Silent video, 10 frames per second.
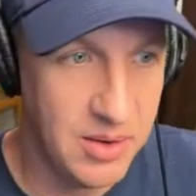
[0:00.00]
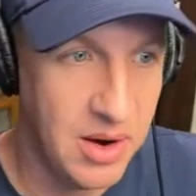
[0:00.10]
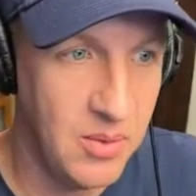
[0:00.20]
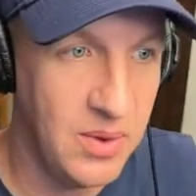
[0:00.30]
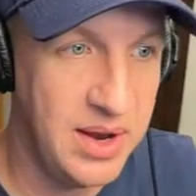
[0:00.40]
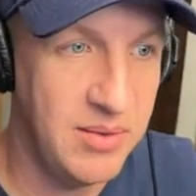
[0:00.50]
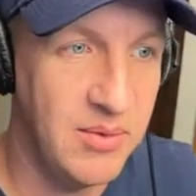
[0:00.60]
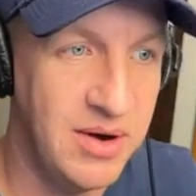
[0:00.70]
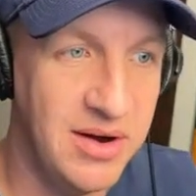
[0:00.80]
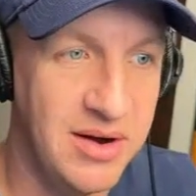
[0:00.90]
a, way
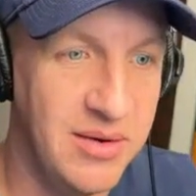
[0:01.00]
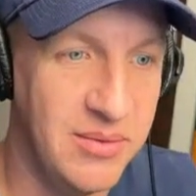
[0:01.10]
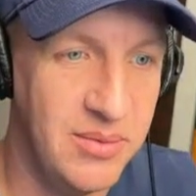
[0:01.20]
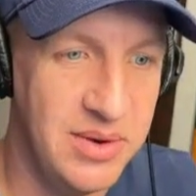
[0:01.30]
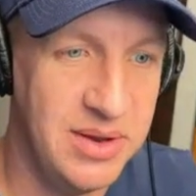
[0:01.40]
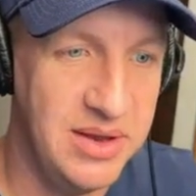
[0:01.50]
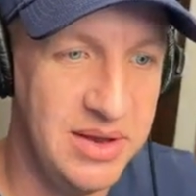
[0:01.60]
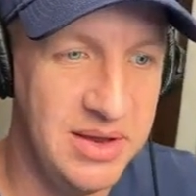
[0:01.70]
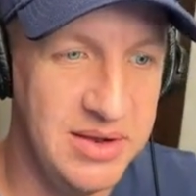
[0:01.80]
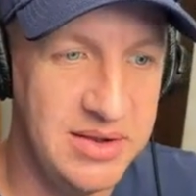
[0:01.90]
where
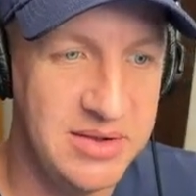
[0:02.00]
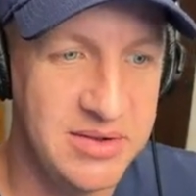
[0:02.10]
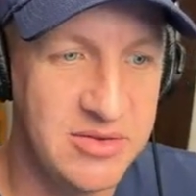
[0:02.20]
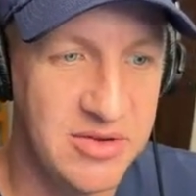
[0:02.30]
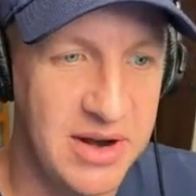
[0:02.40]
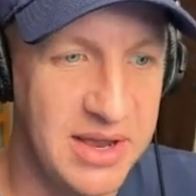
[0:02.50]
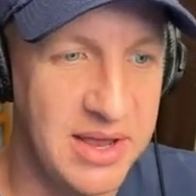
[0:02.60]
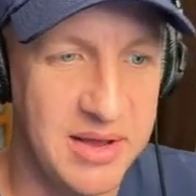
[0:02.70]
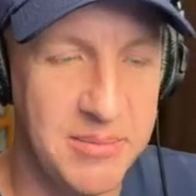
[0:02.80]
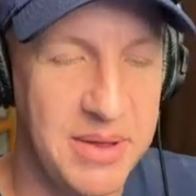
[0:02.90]
we try to
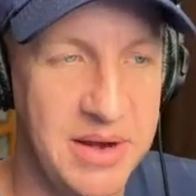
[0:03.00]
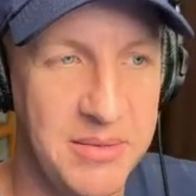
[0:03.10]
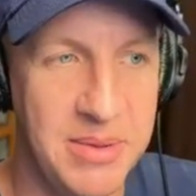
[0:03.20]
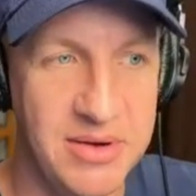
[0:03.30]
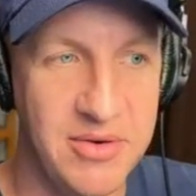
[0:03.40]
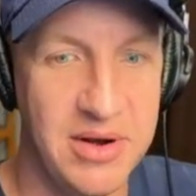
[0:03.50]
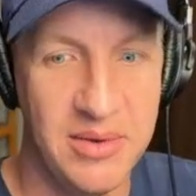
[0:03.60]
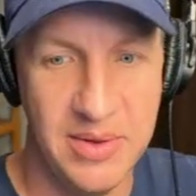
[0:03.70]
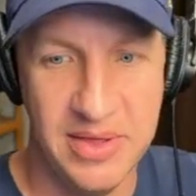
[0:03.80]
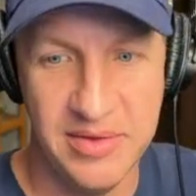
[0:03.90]
get competitive by trading
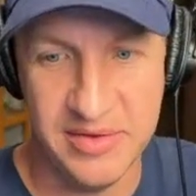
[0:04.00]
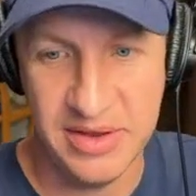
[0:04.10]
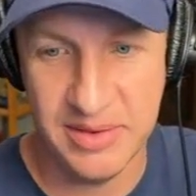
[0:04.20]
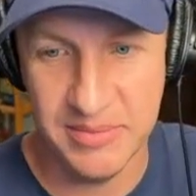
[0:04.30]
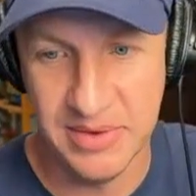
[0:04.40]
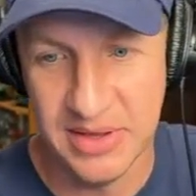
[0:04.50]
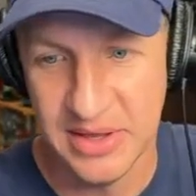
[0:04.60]
away this team.